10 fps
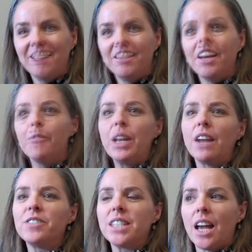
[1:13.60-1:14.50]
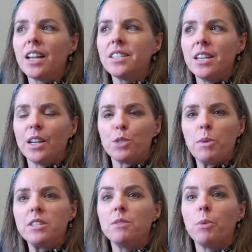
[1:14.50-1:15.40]
Yeah, I mean, I've said it's
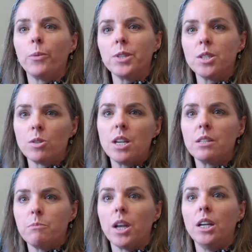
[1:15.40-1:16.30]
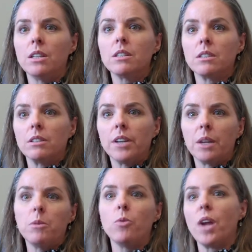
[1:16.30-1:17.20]
inexpensive, but it still takes money to do it.
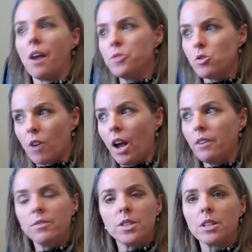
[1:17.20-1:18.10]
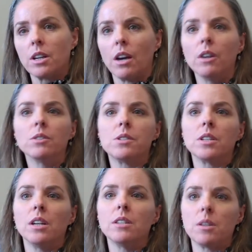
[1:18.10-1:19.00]
I mean, we have to drive to the coast,
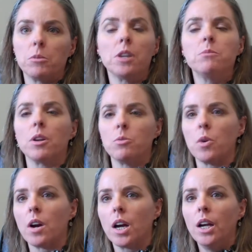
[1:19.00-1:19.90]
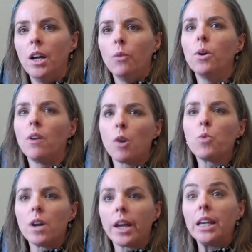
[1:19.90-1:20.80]
and sometimes our work
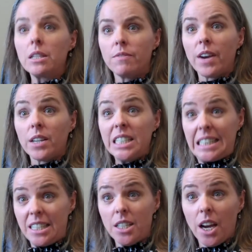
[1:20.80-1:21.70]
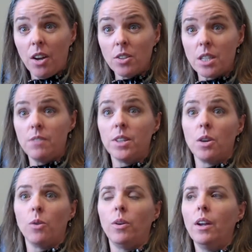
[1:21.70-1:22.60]
is very detailed, even
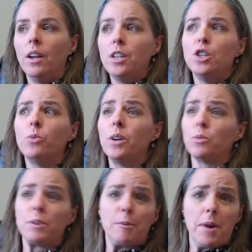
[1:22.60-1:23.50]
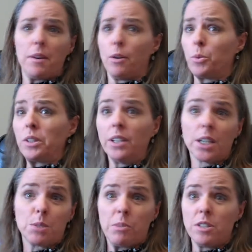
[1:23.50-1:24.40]
though, you know, we don't require a really
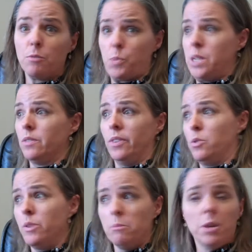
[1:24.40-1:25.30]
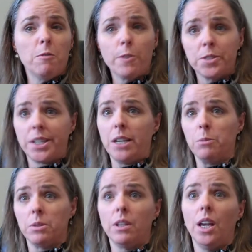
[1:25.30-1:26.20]
expensive piece of equipment for
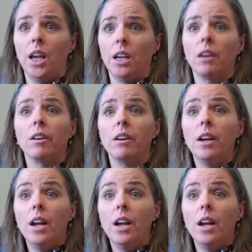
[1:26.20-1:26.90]
sampling, or,